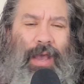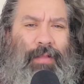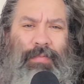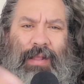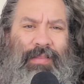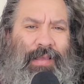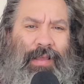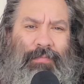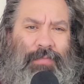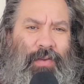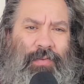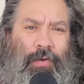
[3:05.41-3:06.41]
That's it.
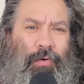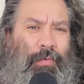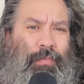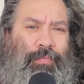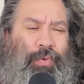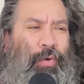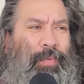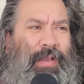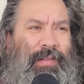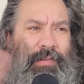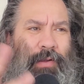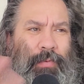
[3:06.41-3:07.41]
There's no
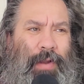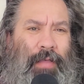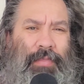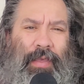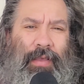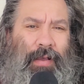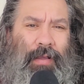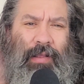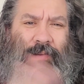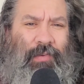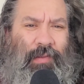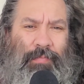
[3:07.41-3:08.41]
boobies, no nothing.
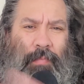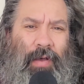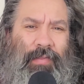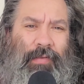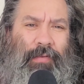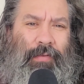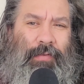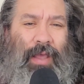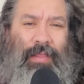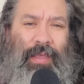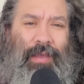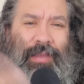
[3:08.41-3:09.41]
It's just muscles
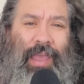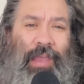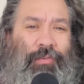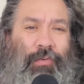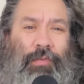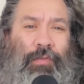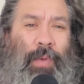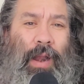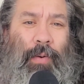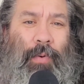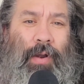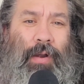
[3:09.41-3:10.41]
and the occasional
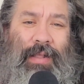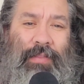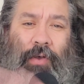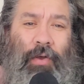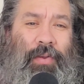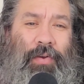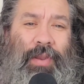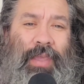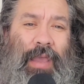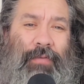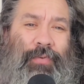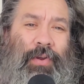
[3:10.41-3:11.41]
swear word. That's all you're going to
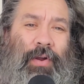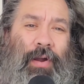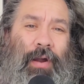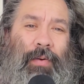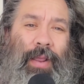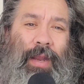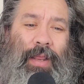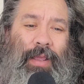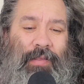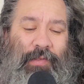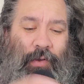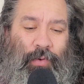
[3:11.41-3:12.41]
get for your R-rating.
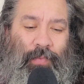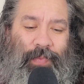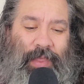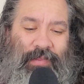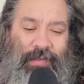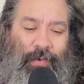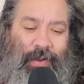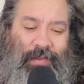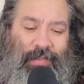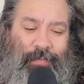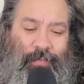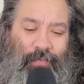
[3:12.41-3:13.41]
So let's go into
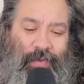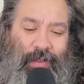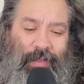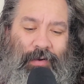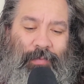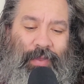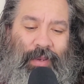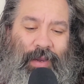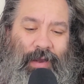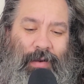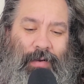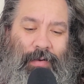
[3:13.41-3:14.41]
the movie a little bit
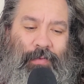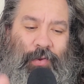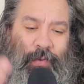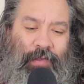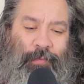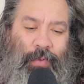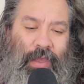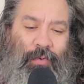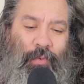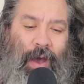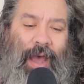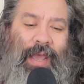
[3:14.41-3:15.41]
here to explain
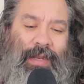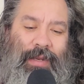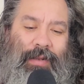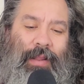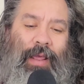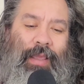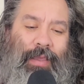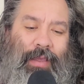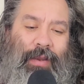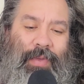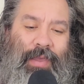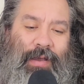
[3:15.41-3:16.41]
why I didn't like
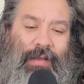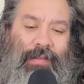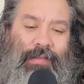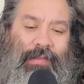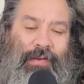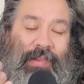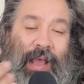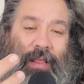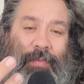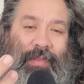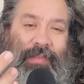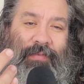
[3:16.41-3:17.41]
it. Because there's
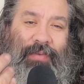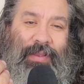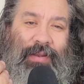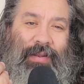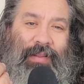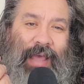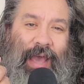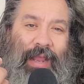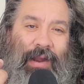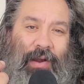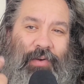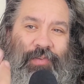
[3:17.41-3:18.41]
elements of it that
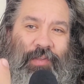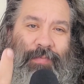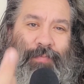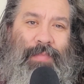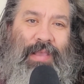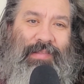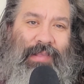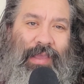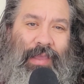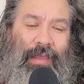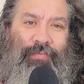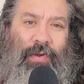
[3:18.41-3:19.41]
are just
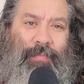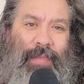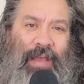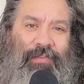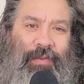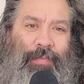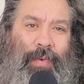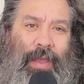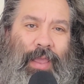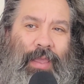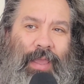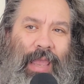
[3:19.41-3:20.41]
missing from Magic
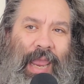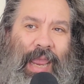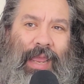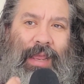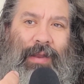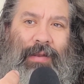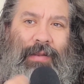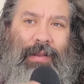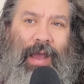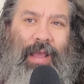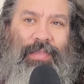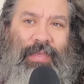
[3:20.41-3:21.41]
Mike. And
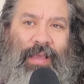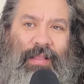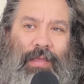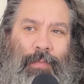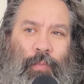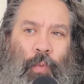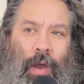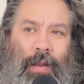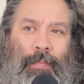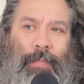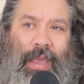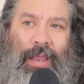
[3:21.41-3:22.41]
I think the
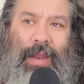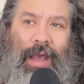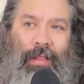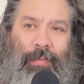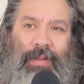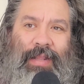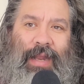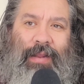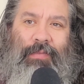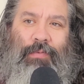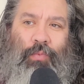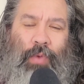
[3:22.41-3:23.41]
one main element that
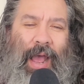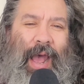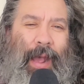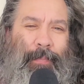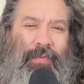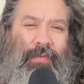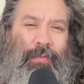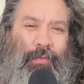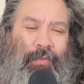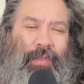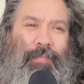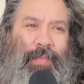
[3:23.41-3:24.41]
is
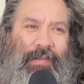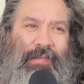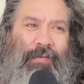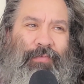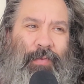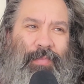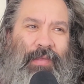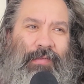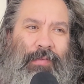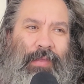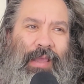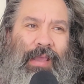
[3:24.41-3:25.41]
absolutely missing from
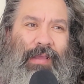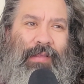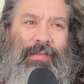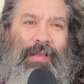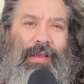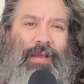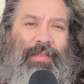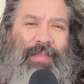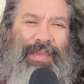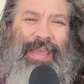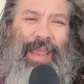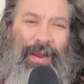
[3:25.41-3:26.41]
this is the
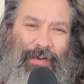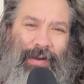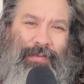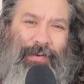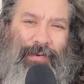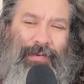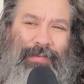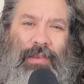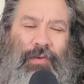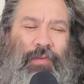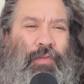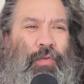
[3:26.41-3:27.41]
characters.
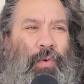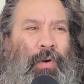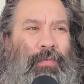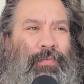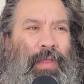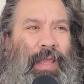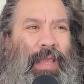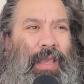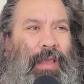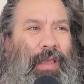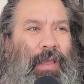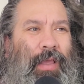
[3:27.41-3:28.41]
You're sort of
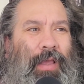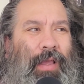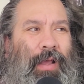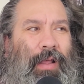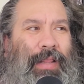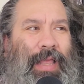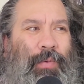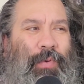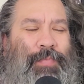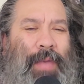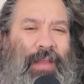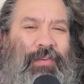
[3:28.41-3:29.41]
like
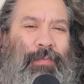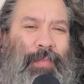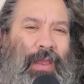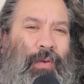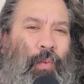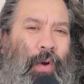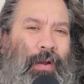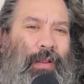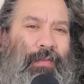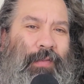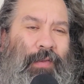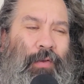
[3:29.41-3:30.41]
with Magic Mike 1
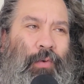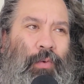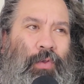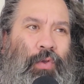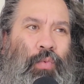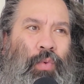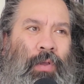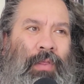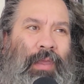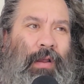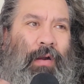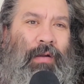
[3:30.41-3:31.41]
and 2, you
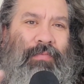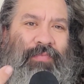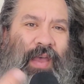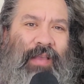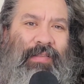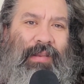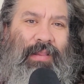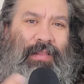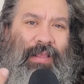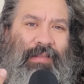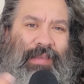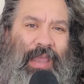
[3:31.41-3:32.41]
really are invested in
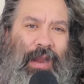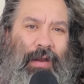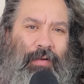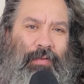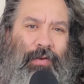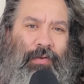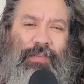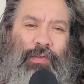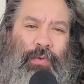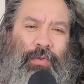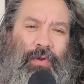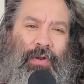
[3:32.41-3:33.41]
these characters.
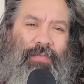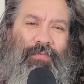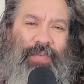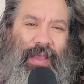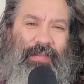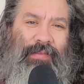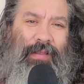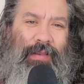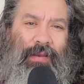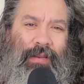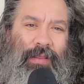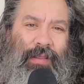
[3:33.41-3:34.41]
So you're
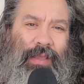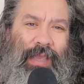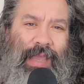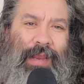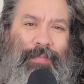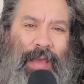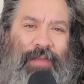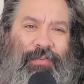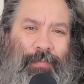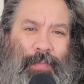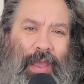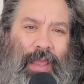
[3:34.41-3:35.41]
invested in
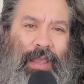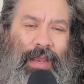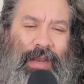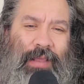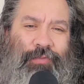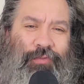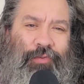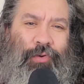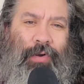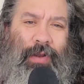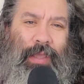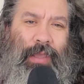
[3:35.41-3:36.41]
Magic Mike, in his
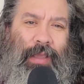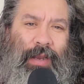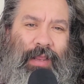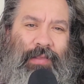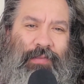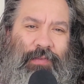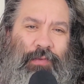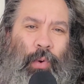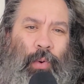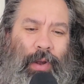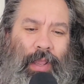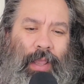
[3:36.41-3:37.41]
journey, in his
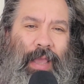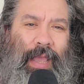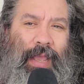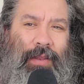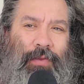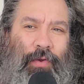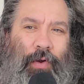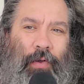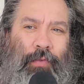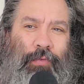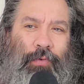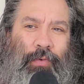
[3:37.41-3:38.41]
story. And you're
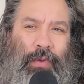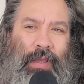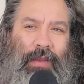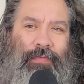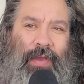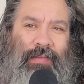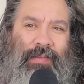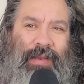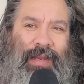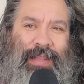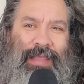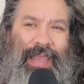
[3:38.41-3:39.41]
also invested
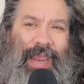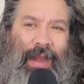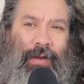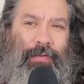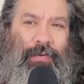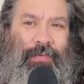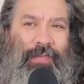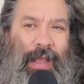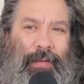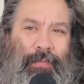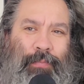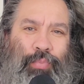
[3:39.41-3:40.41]
in the characters
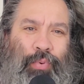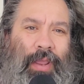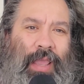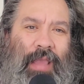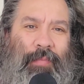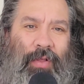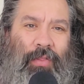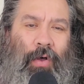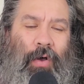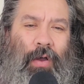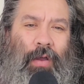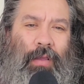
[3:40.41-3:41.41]
that bring him
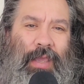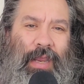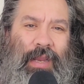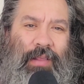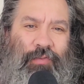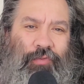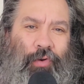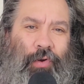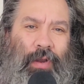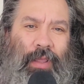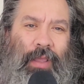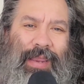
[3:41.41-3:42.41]
along in his
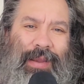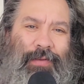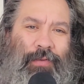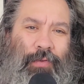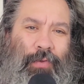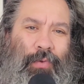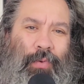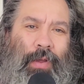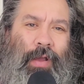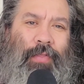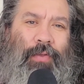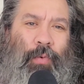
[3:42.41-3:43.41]
journey into
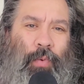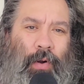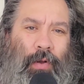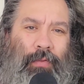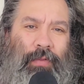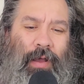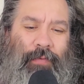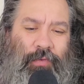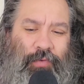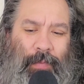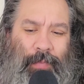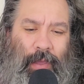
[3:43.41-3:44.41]
the world of
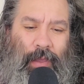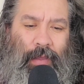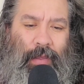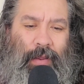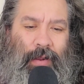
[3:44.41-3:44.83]
stripping.